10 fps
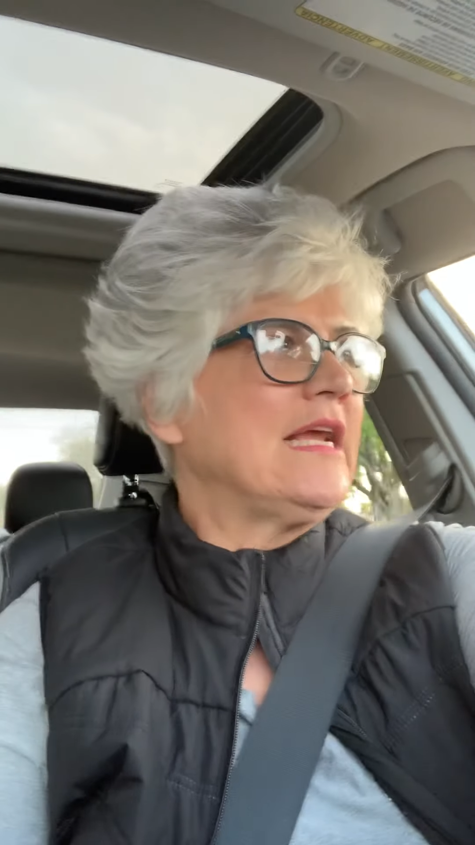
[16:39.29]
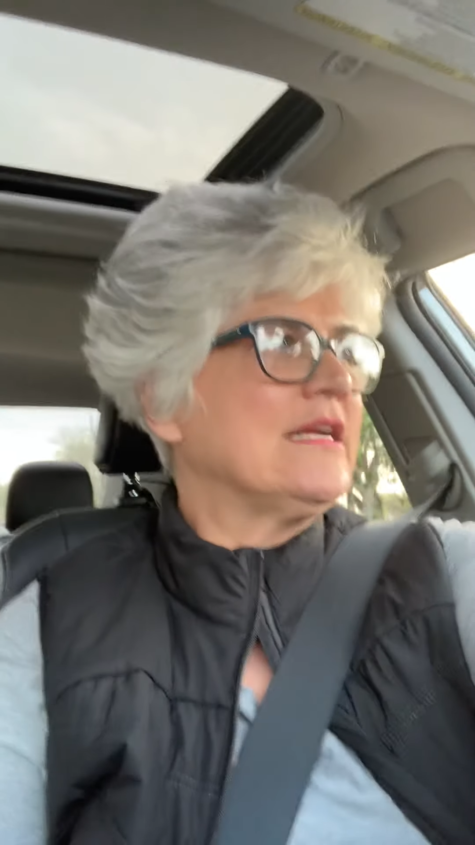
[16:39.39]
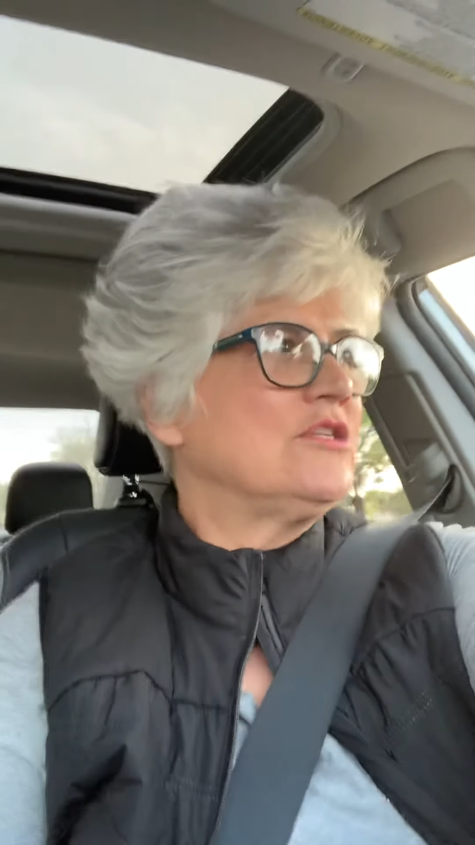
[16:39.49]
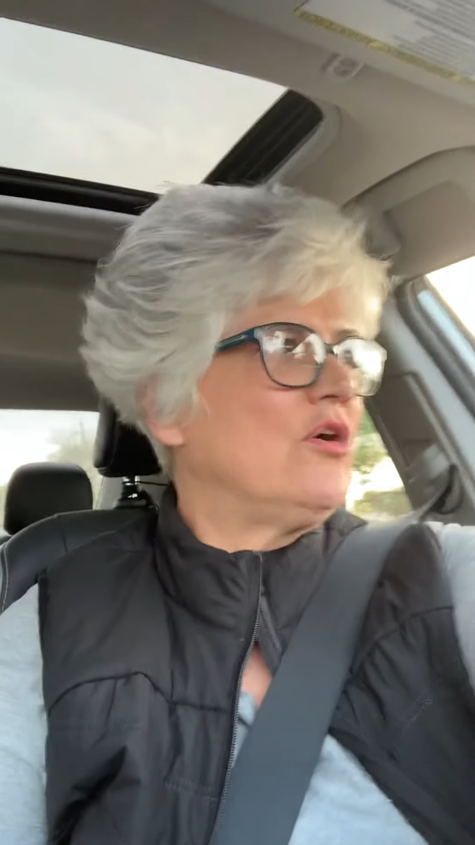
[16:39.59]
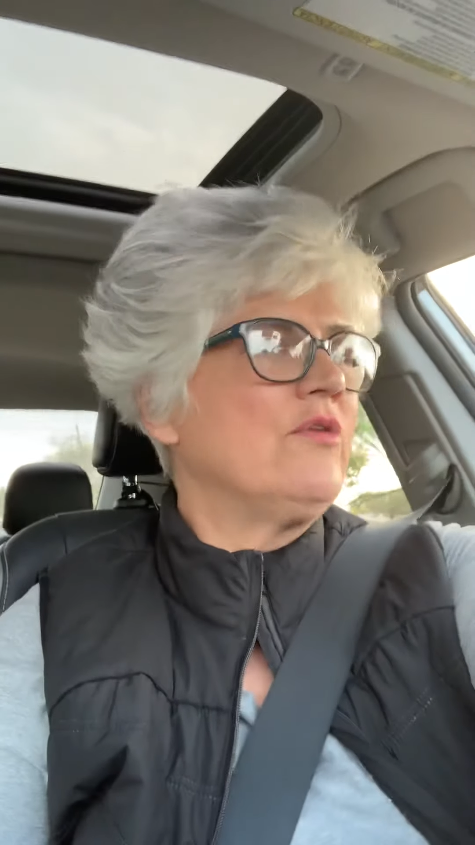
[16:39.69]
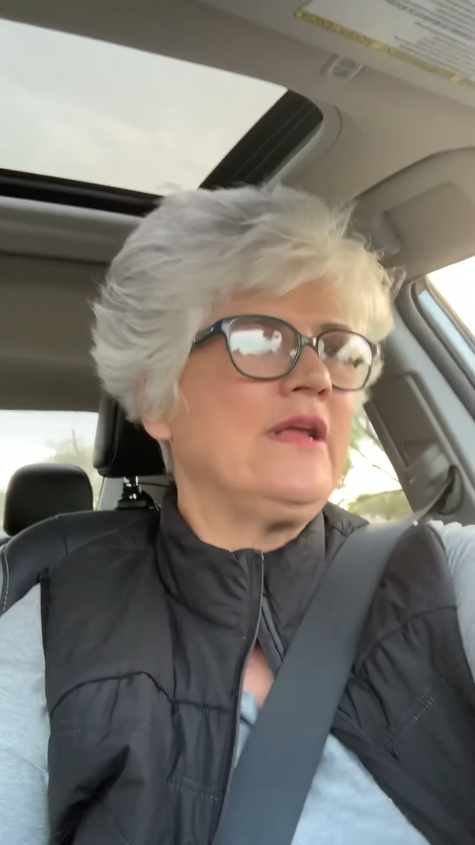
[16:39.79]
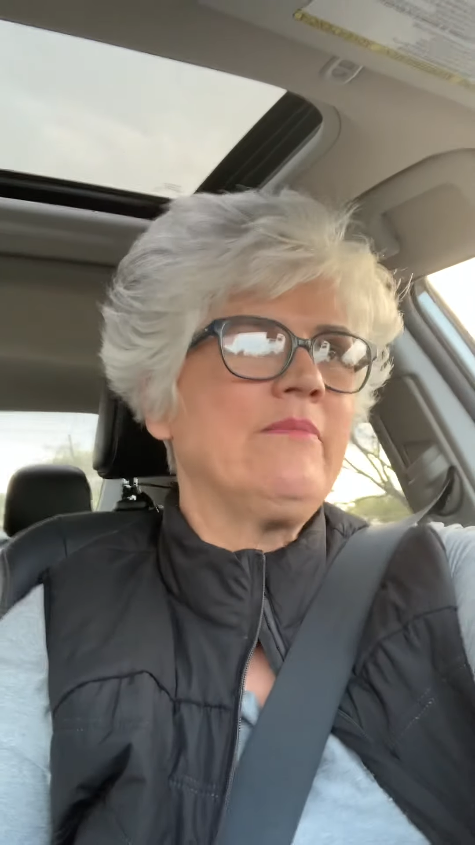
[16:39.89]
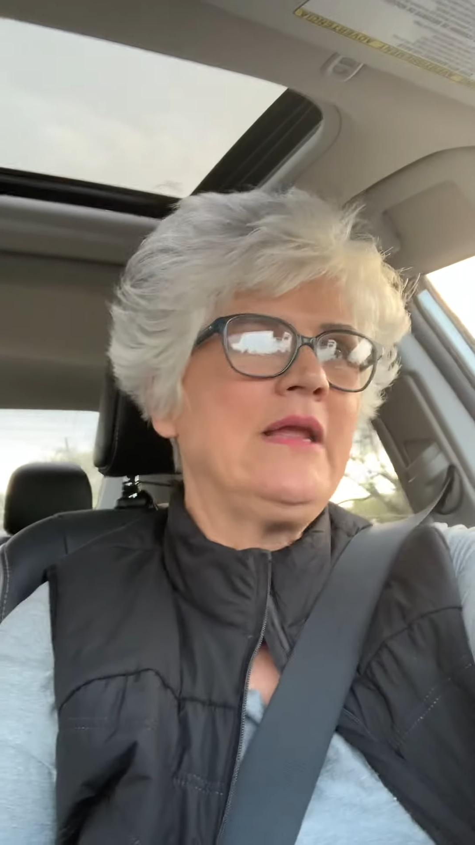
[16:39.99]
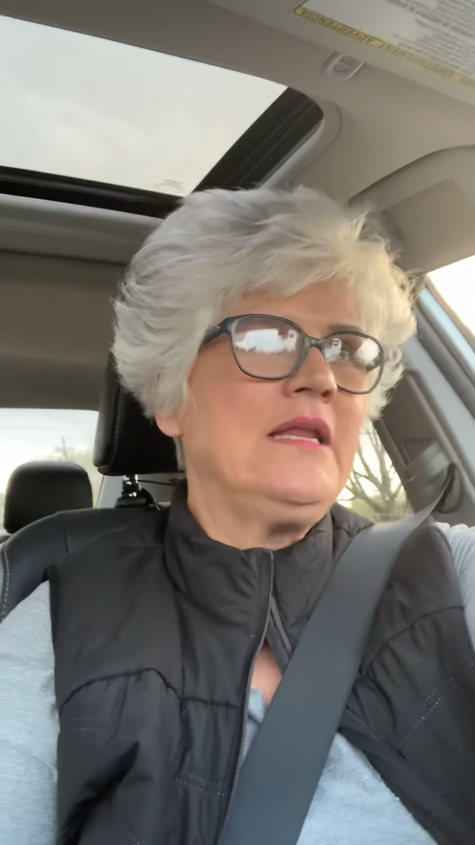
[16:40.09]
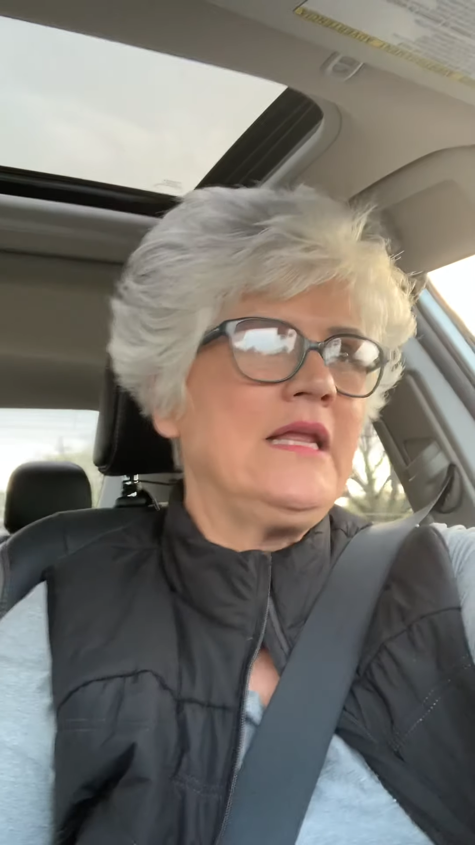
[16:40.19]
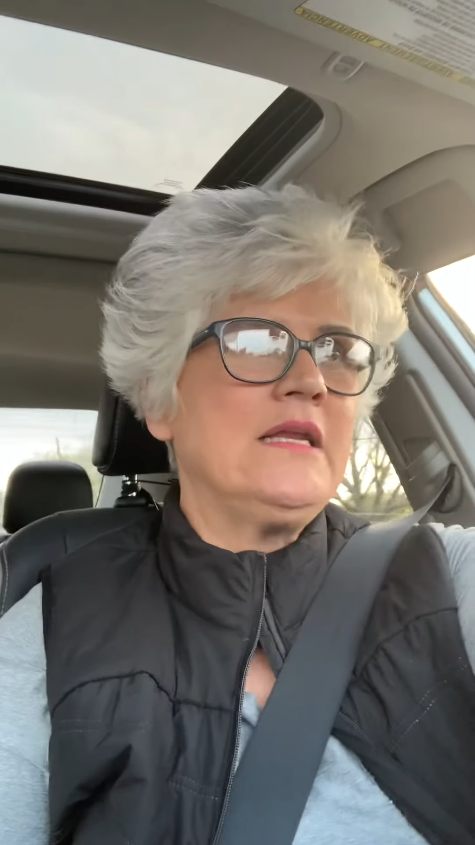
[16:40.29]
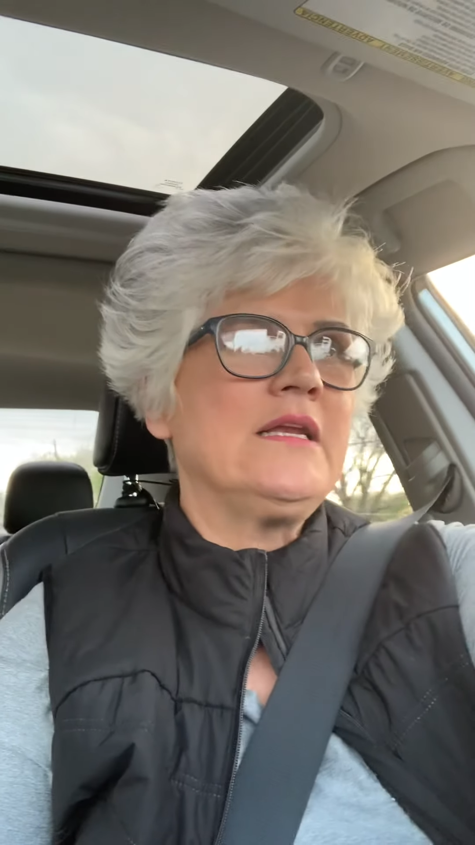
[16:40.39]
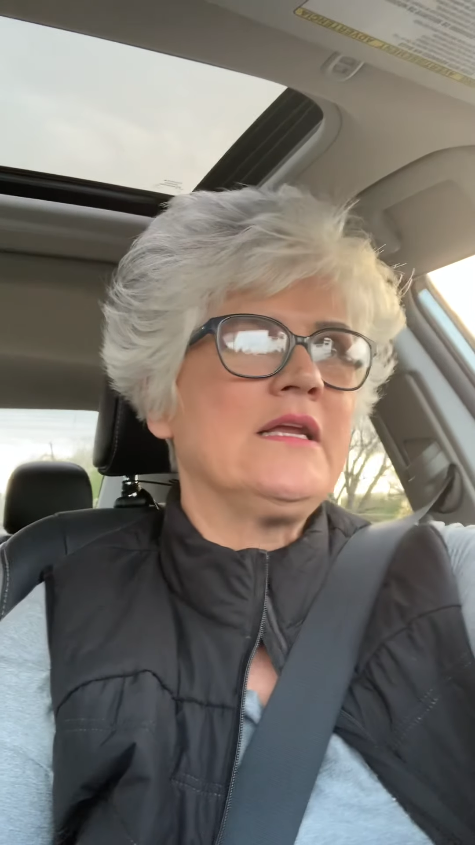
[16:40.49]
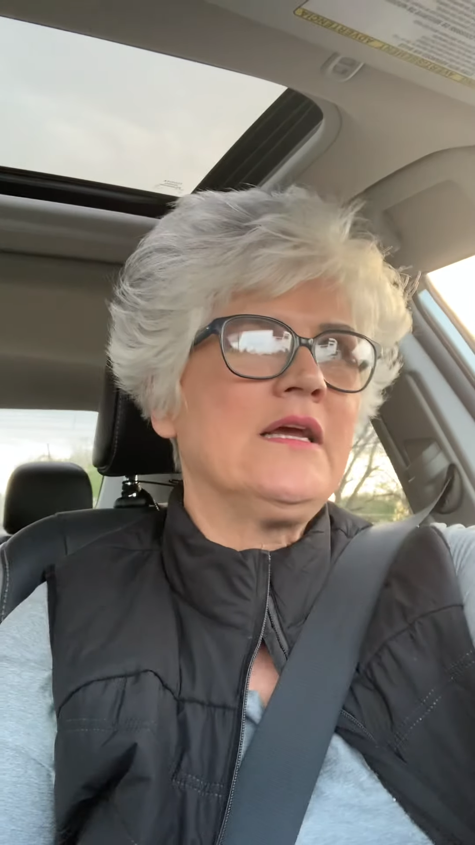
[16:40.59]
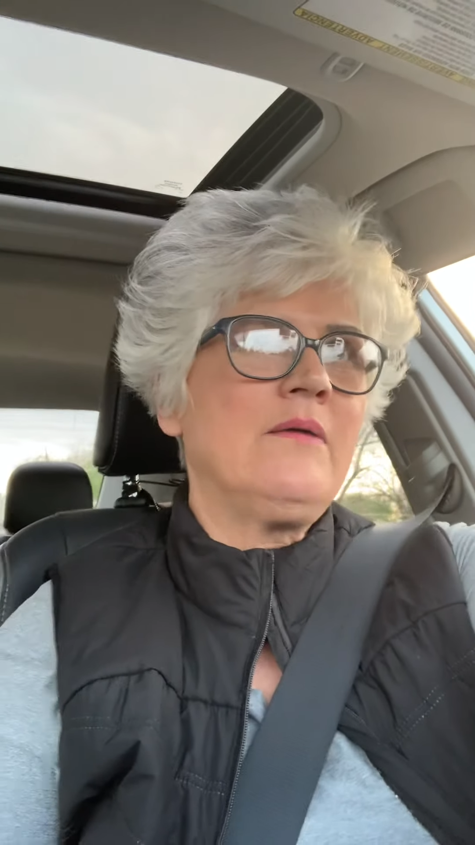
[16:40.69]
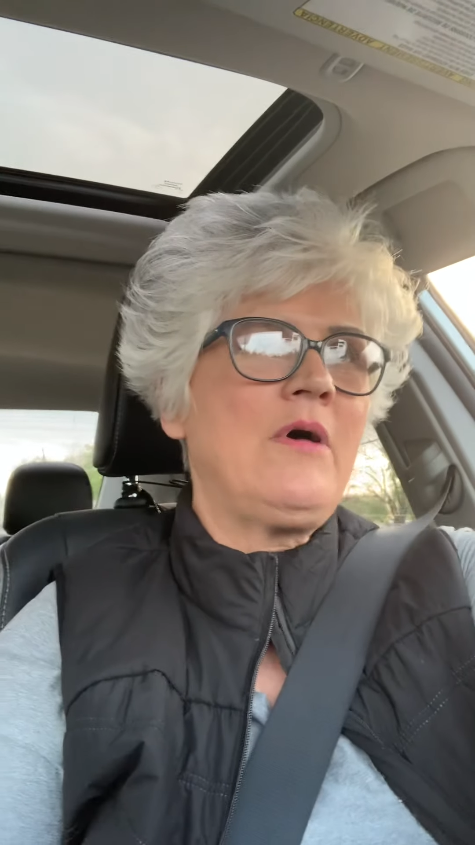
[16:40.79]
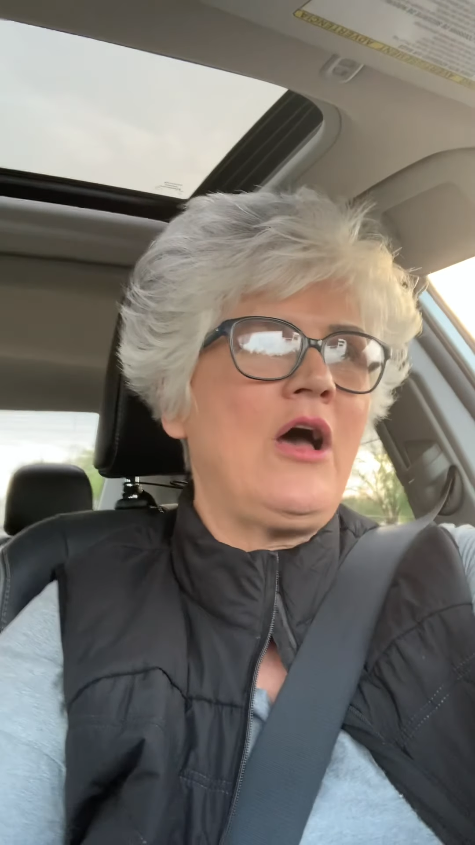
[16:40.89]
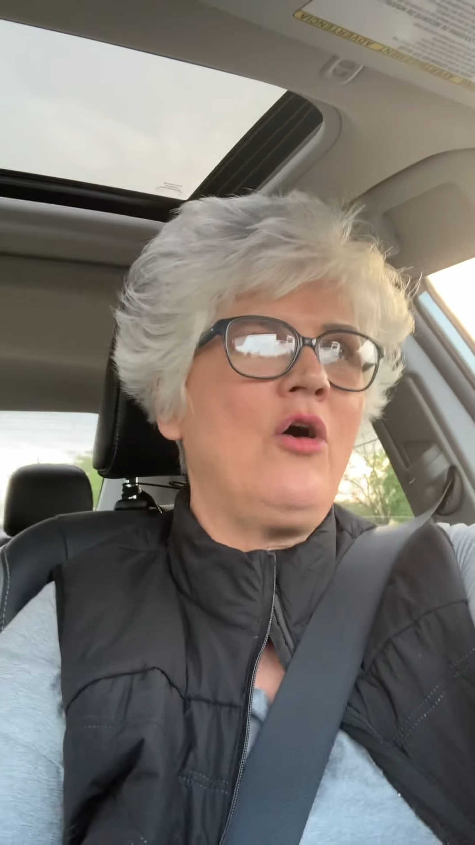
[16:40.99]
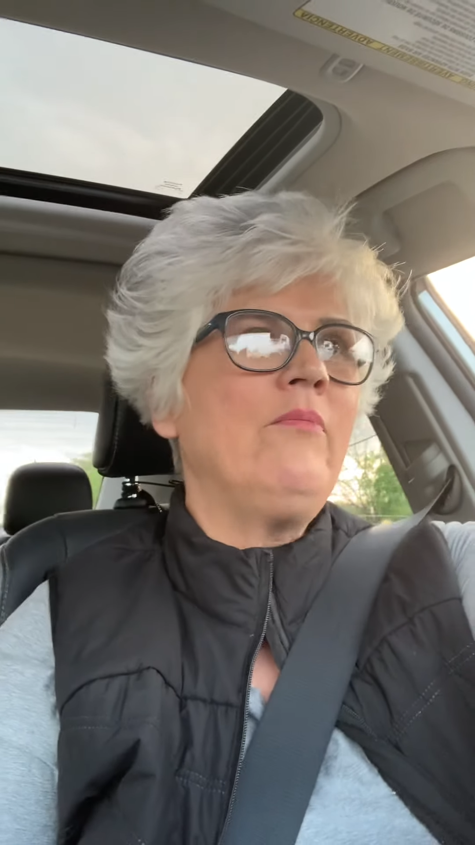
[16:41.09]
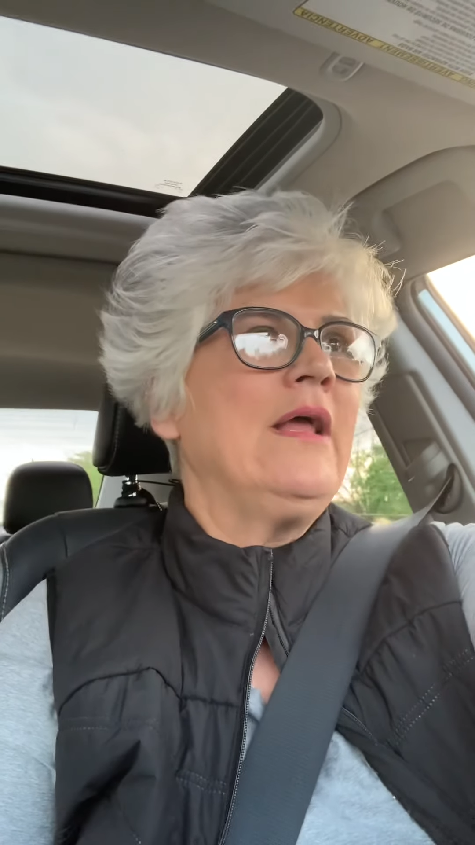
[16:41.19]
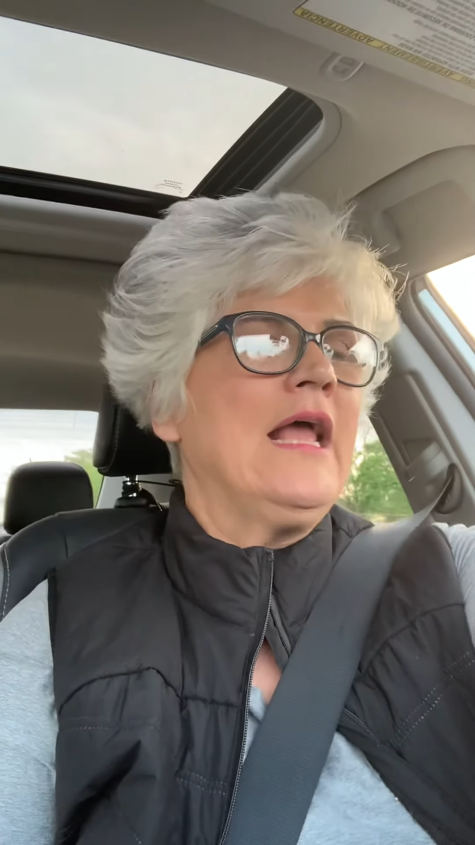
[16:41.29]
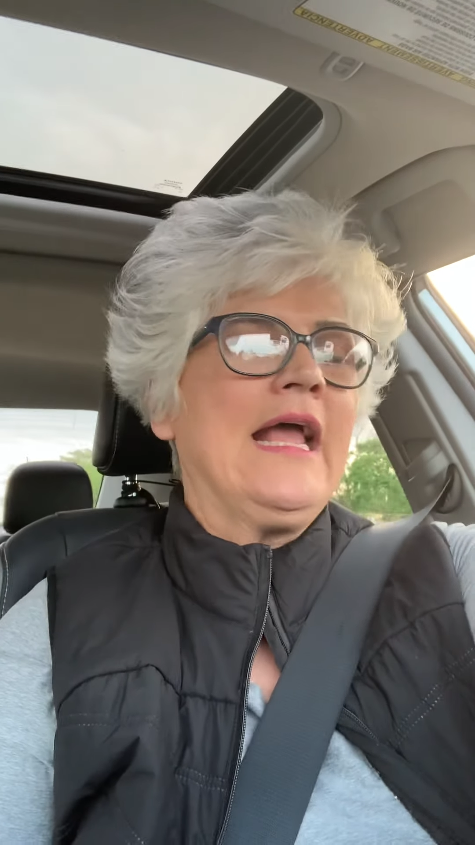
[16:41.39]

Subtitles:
I told him he needed to come home.